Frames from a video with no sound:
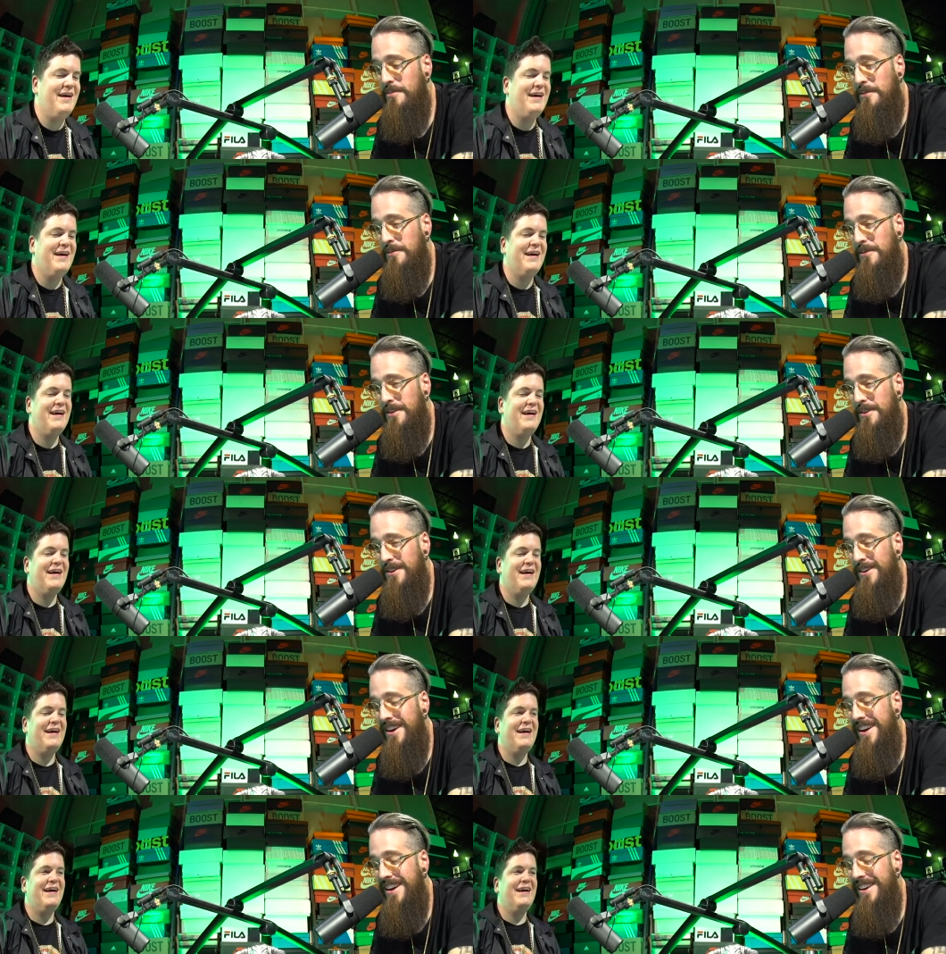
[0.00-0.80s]

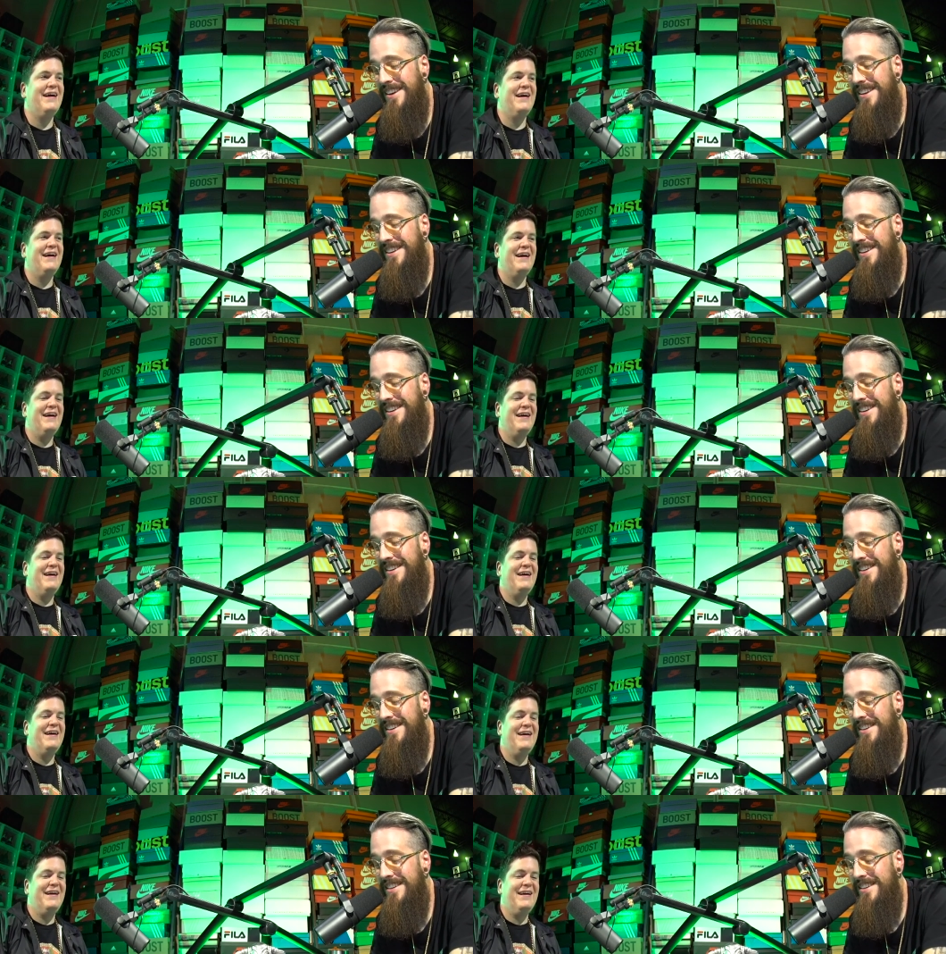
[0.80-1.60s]
Speaker 1: prefer a
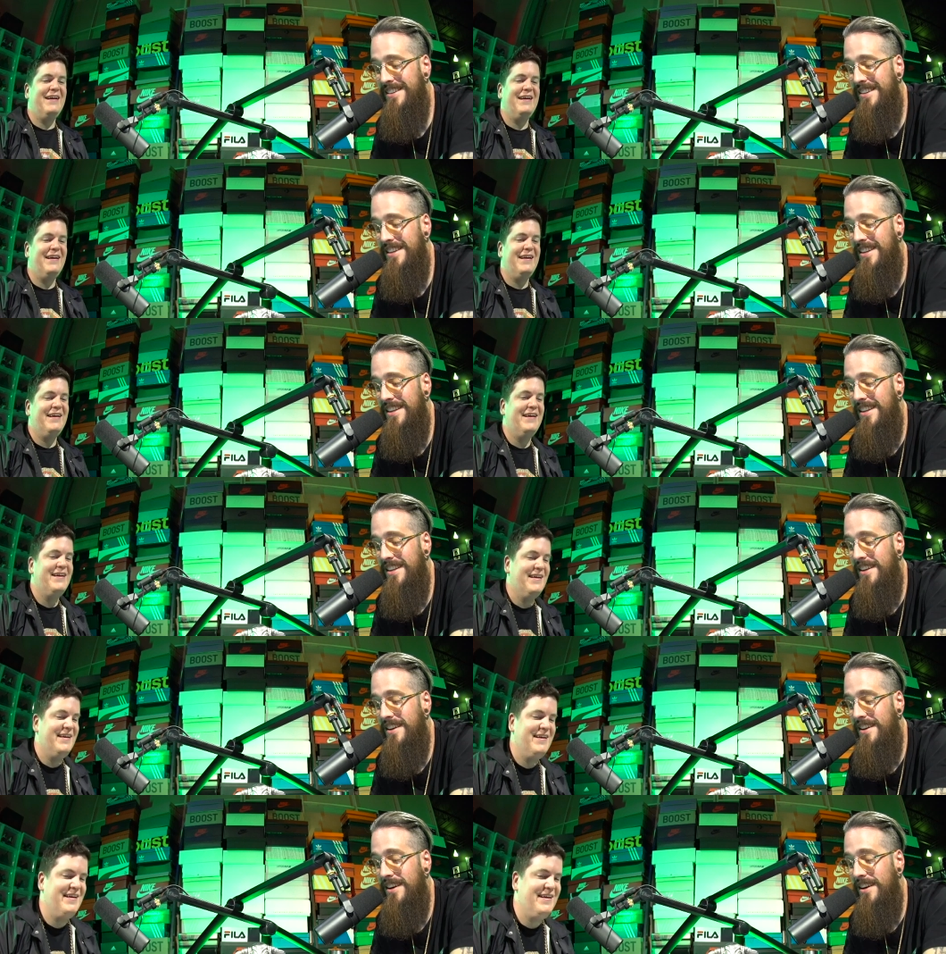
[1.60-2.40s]
uh,
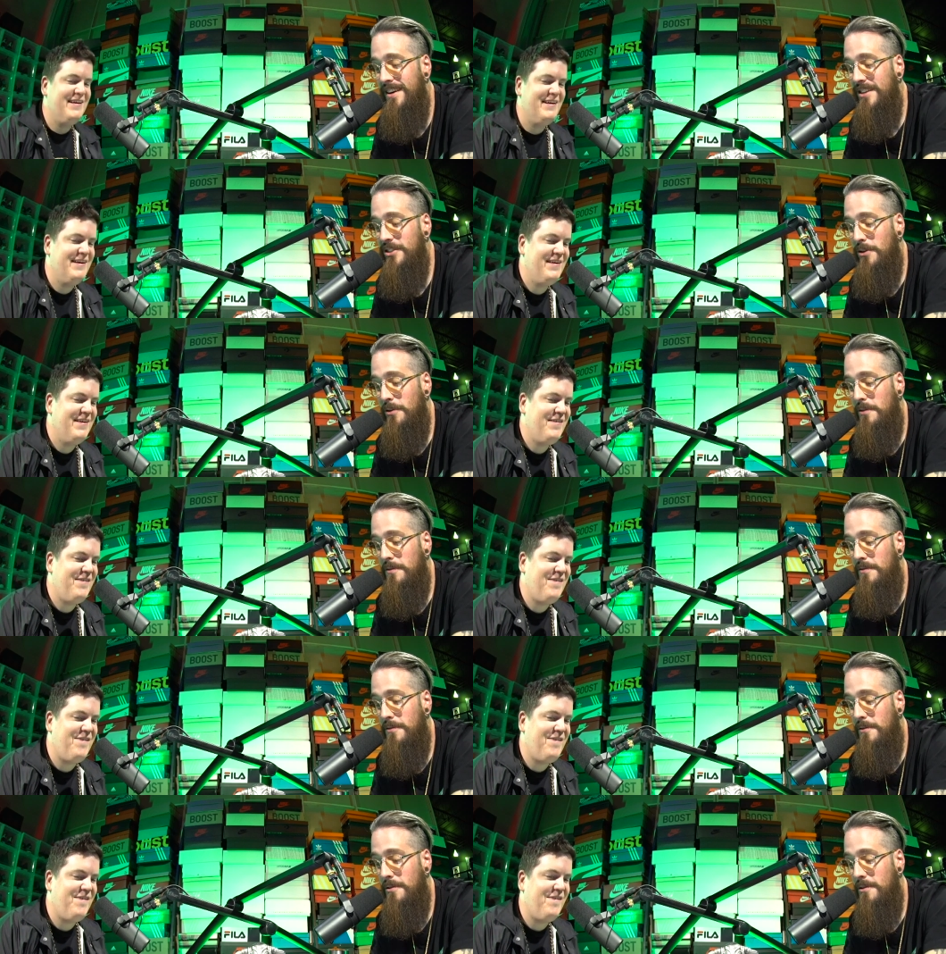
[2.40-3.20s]
a
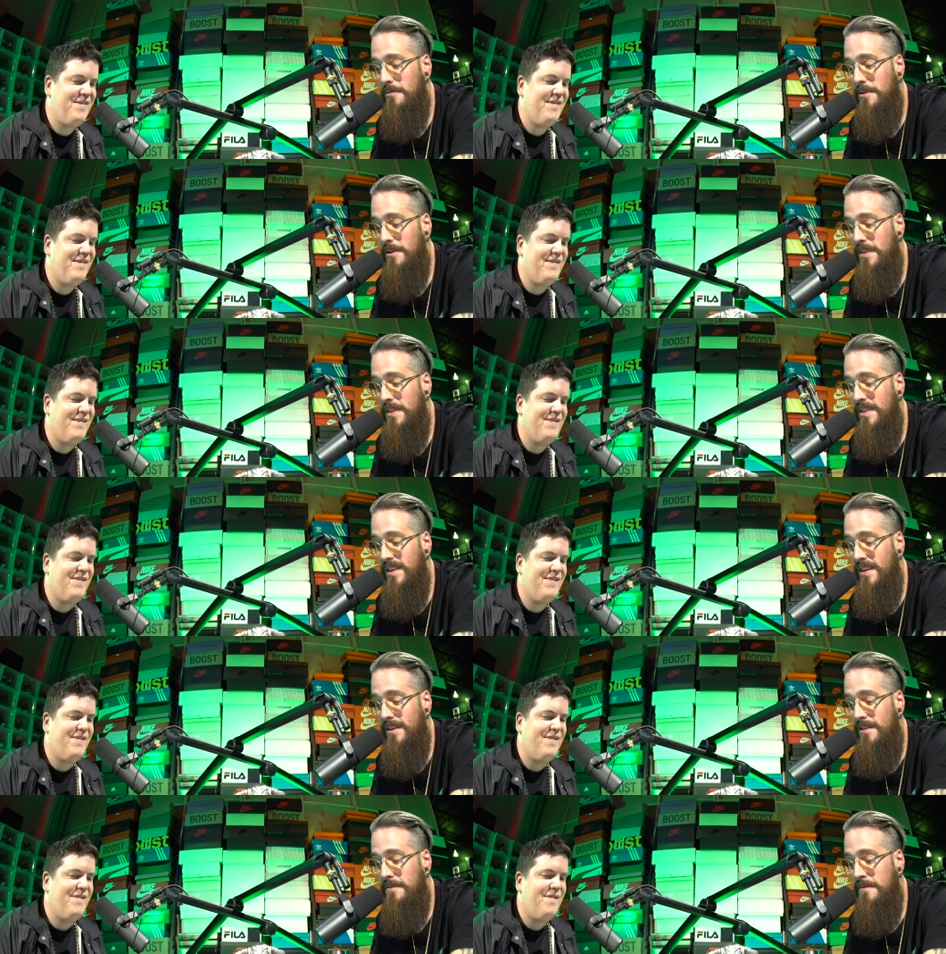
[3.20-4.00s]
Jordan Four with
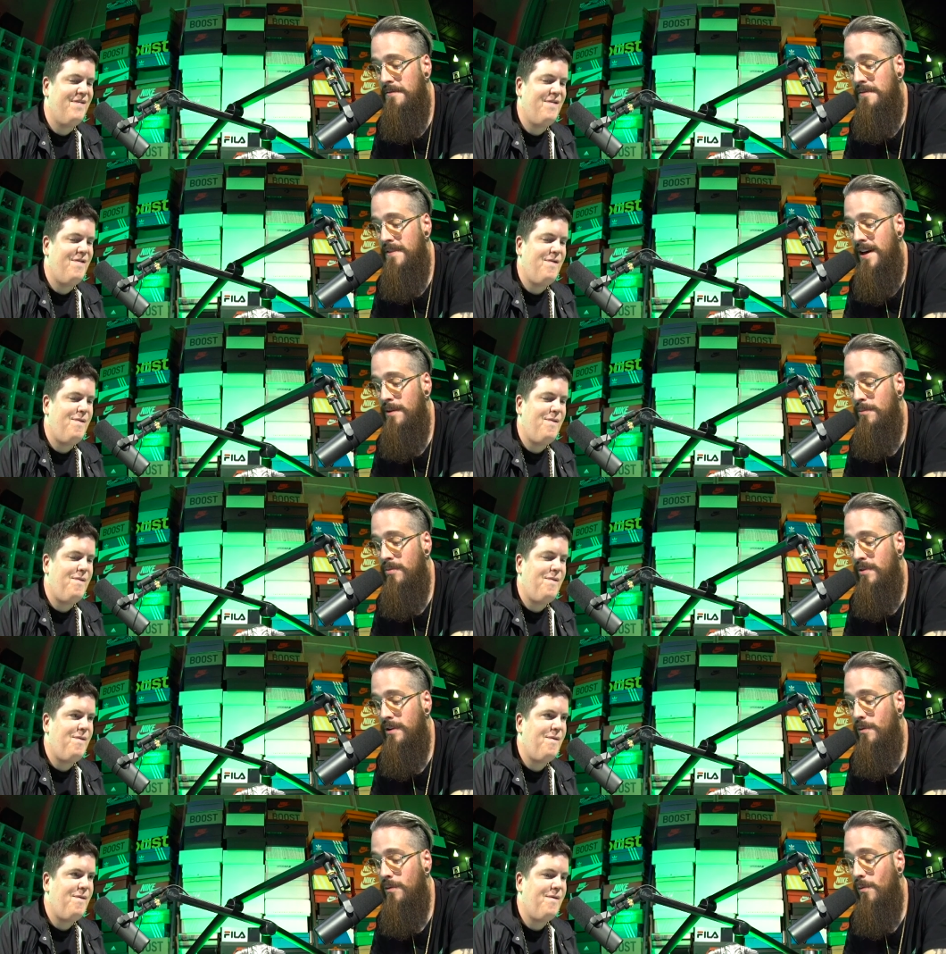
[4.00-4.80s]
the
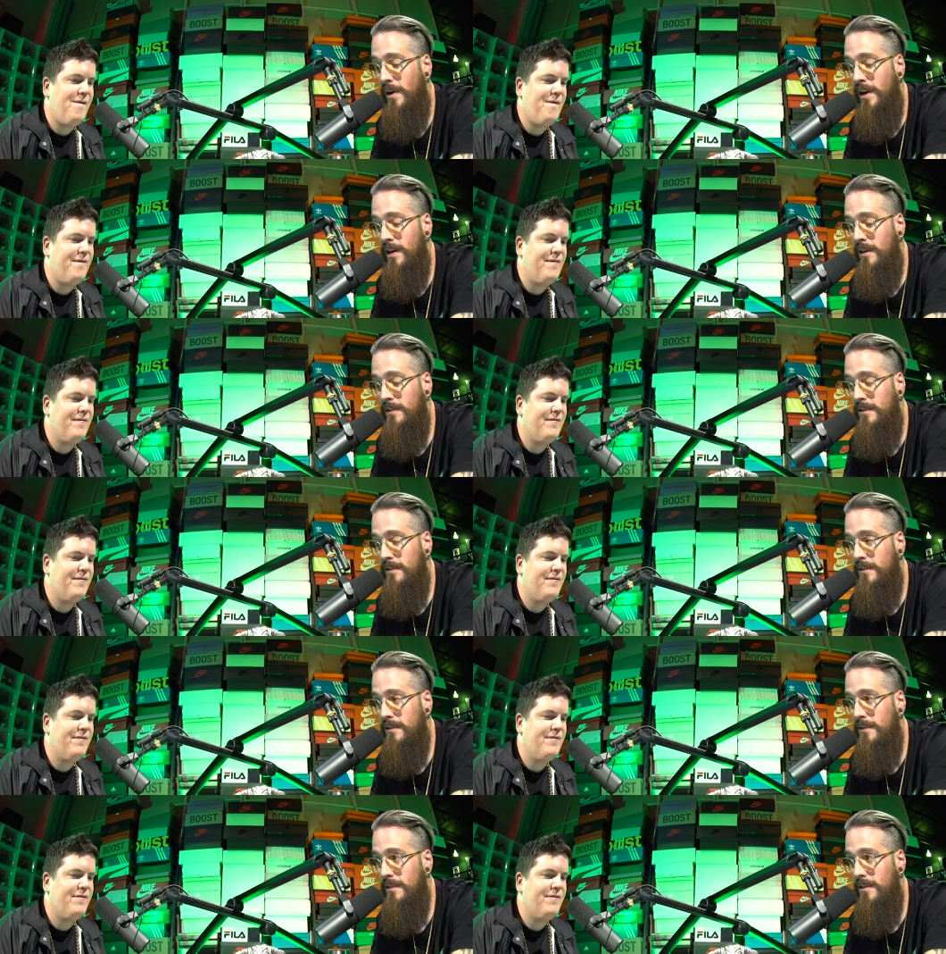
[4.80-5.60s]
fabric
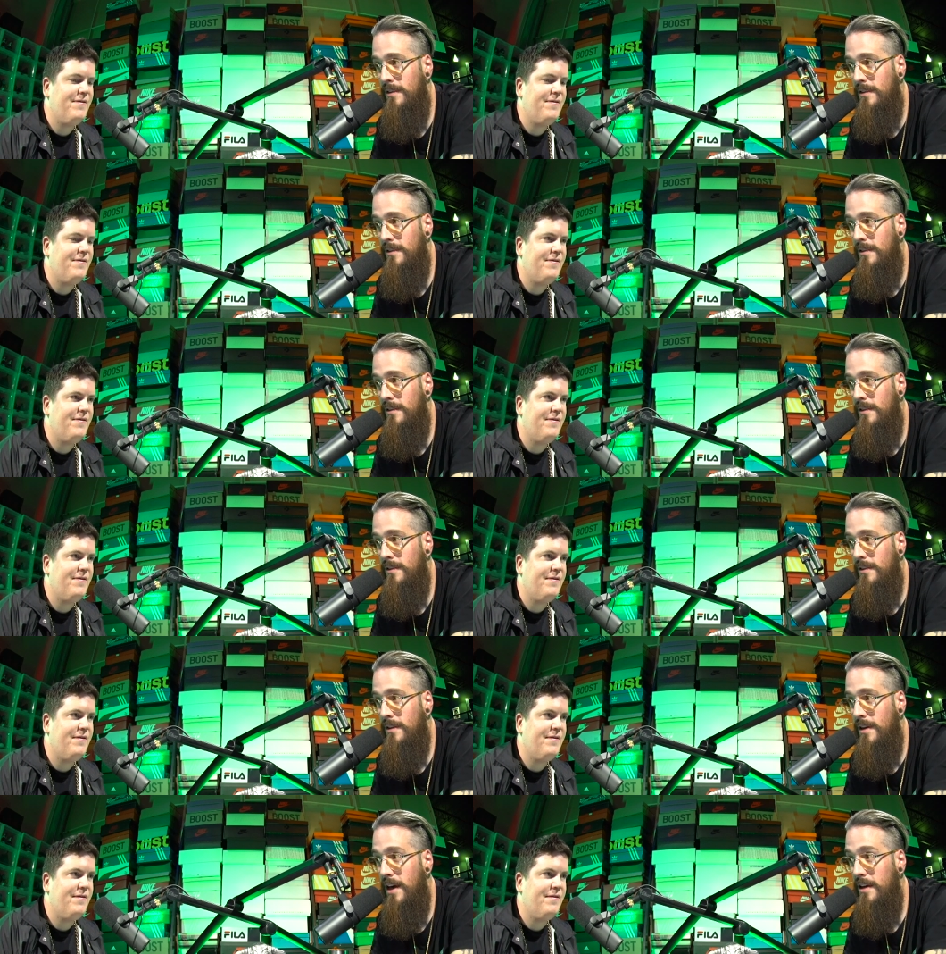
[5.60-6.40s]
wings
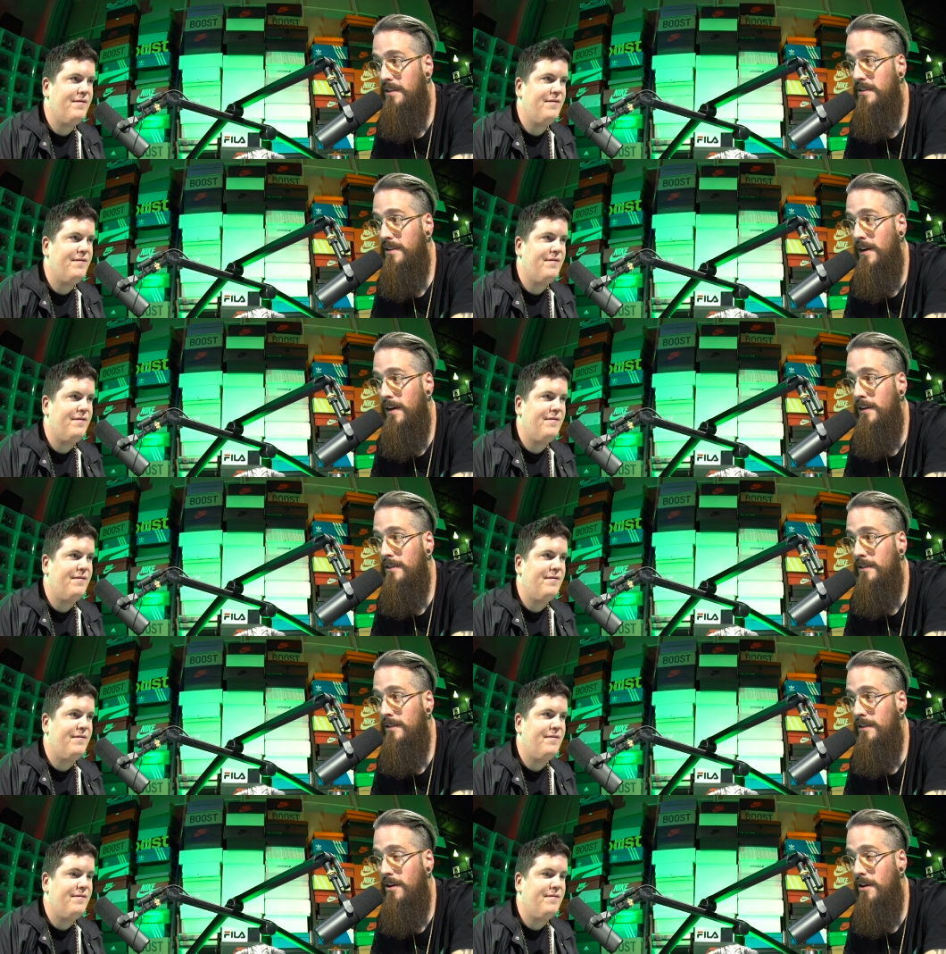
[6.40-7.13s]
and tongue,